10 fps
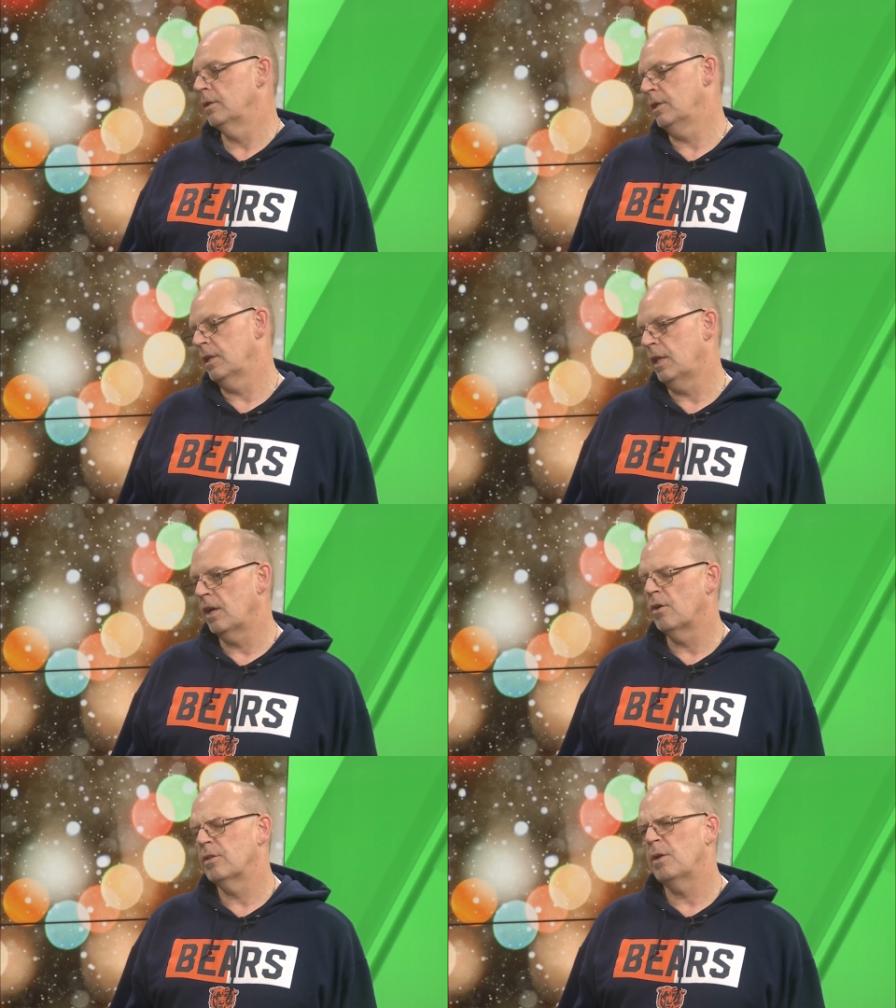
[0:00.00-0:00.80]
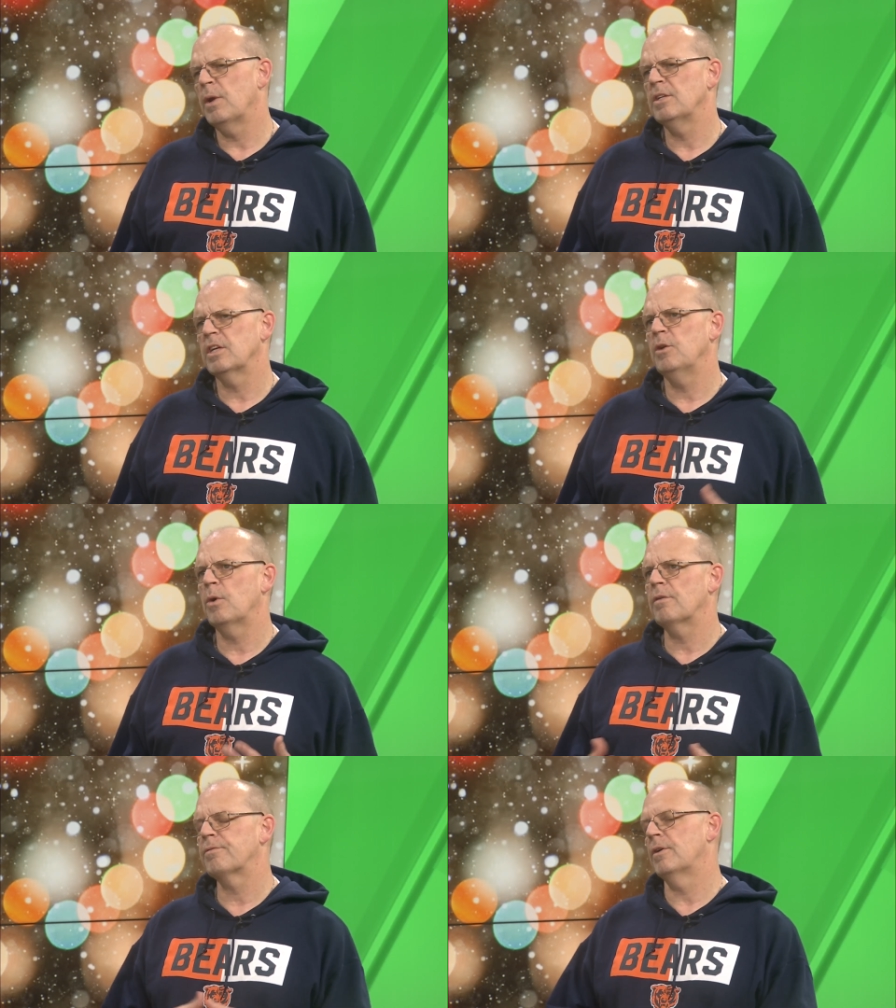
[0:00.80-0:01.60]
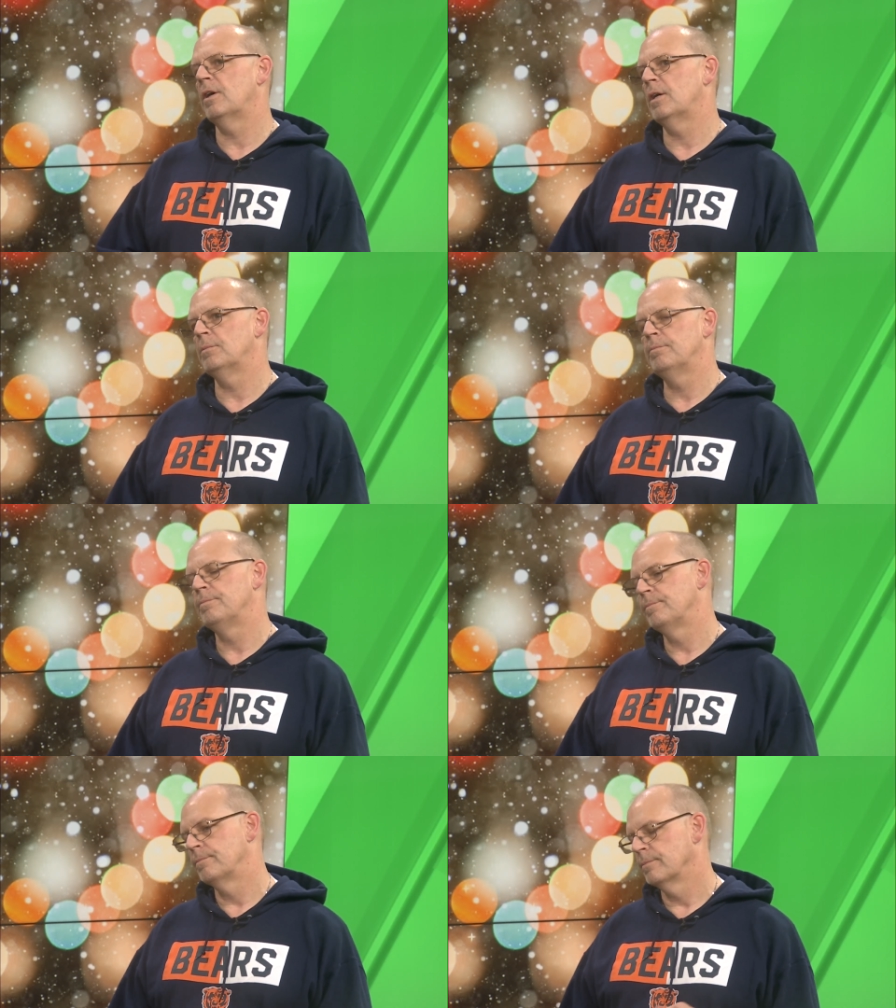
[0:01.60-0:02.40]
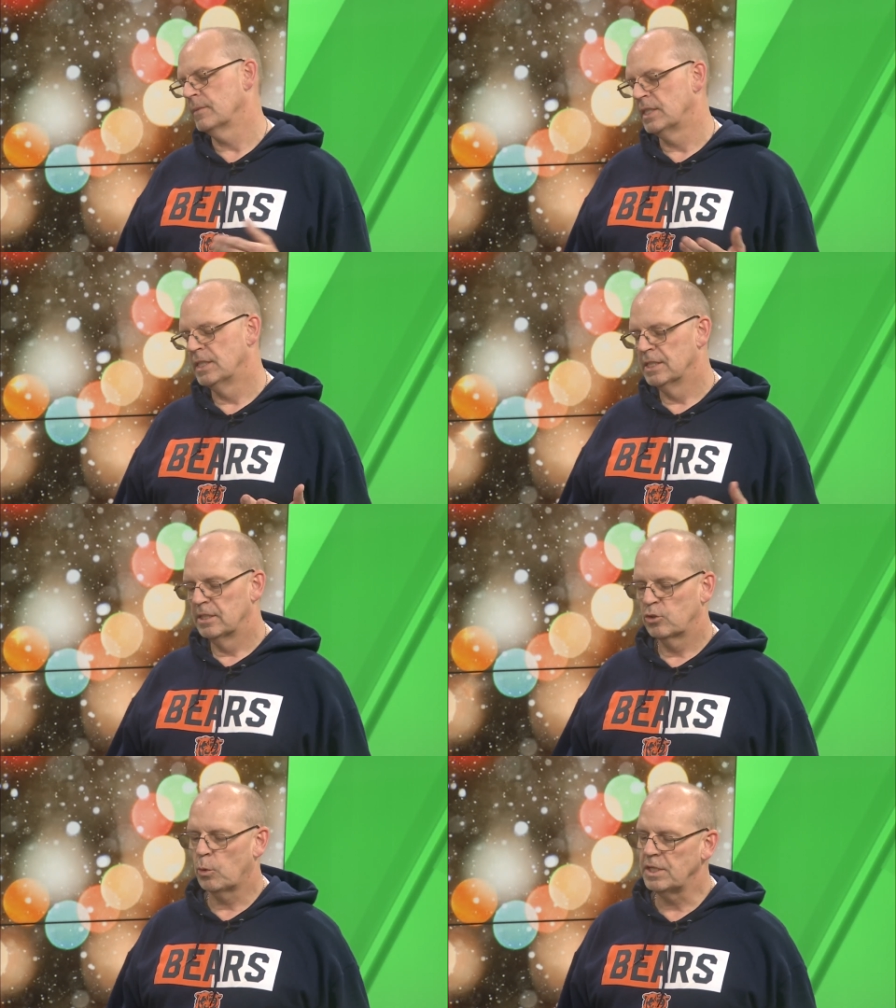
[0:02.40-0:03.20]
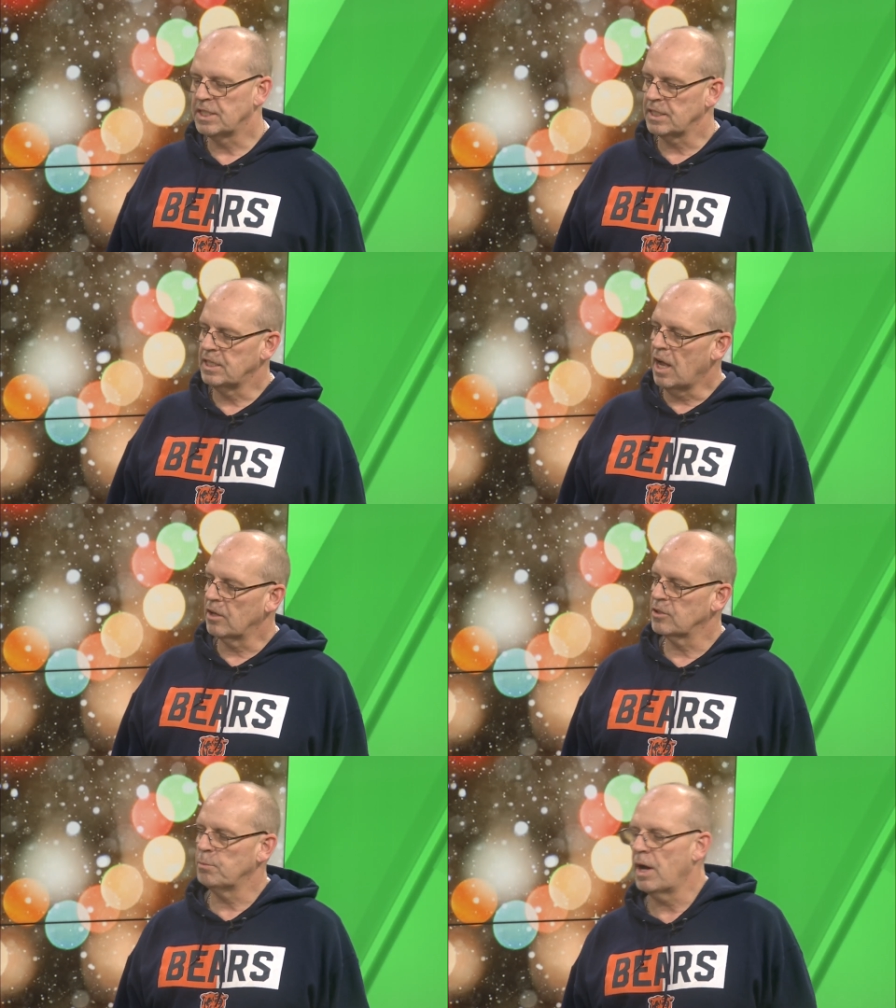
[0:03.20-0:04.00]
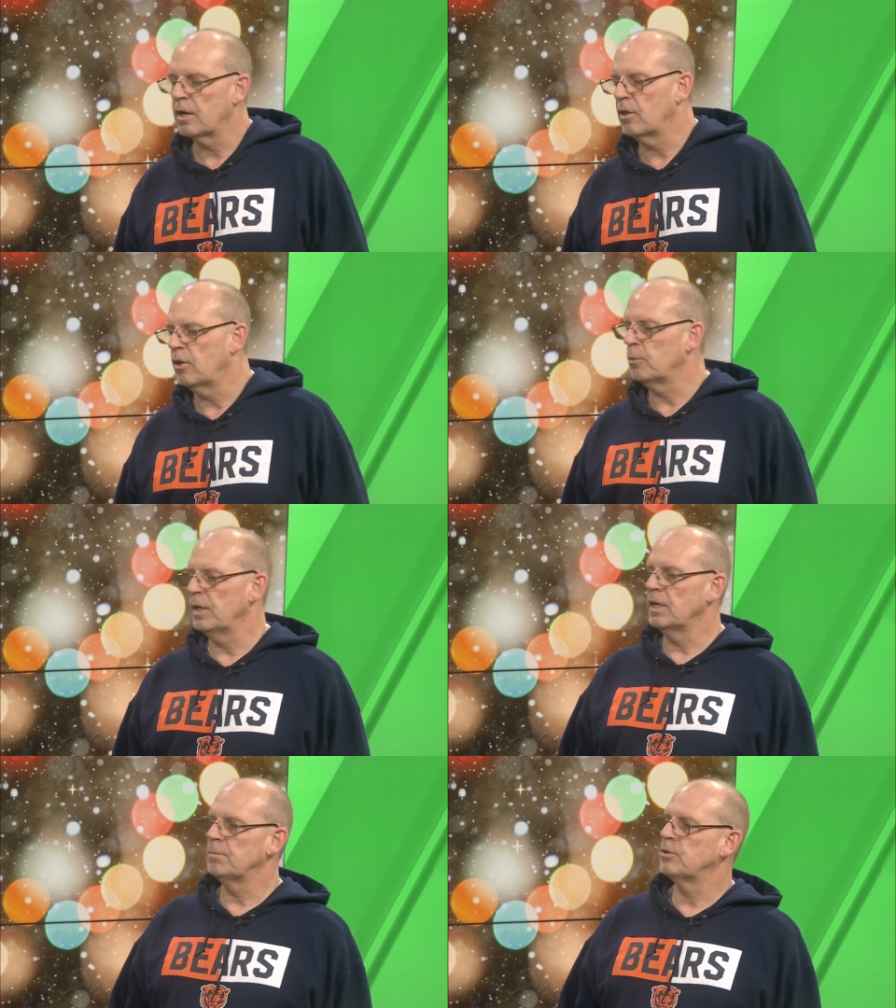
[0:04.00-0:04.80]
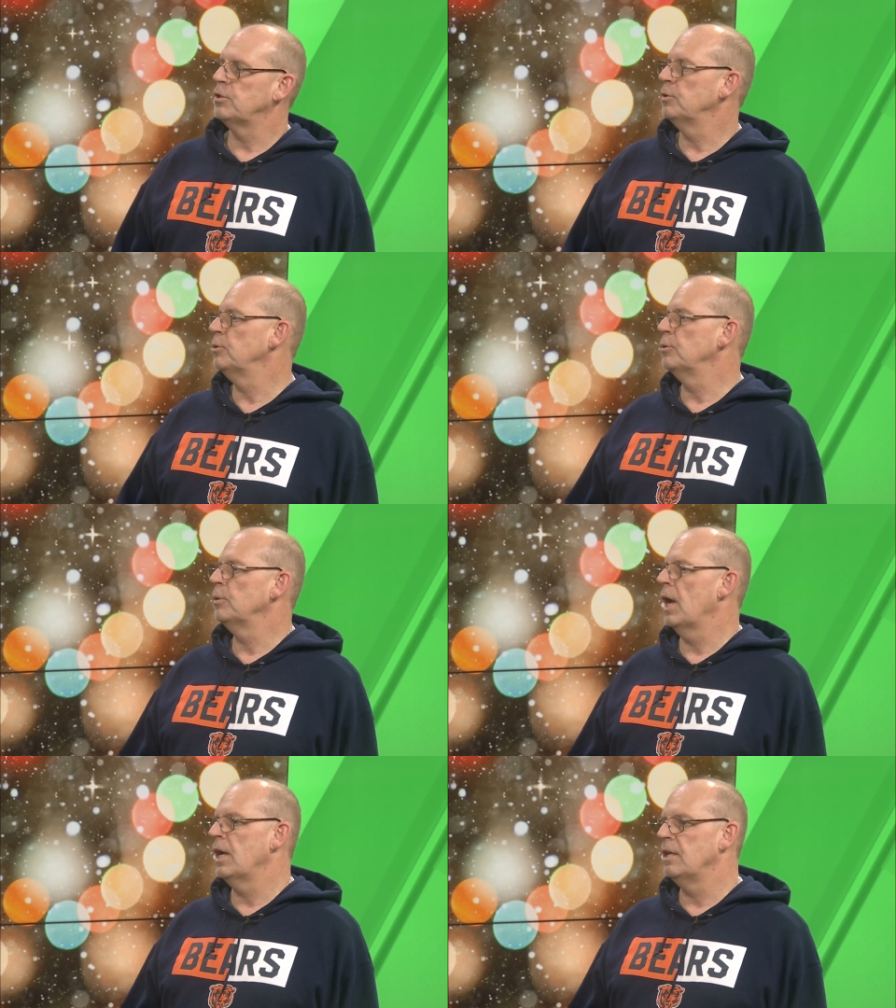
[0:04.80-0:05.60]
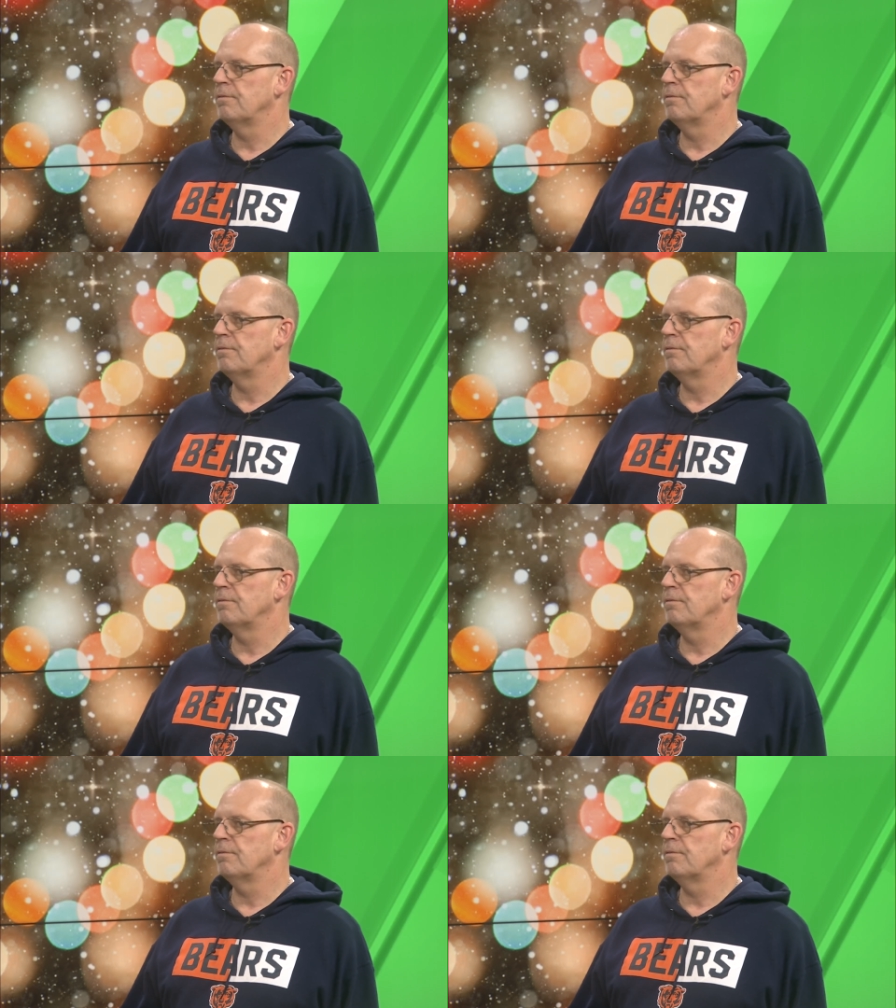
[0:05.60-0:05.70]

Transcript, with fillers: And it, they, go, they range anywhere from $26 a bottle all the way up to mm-hmm.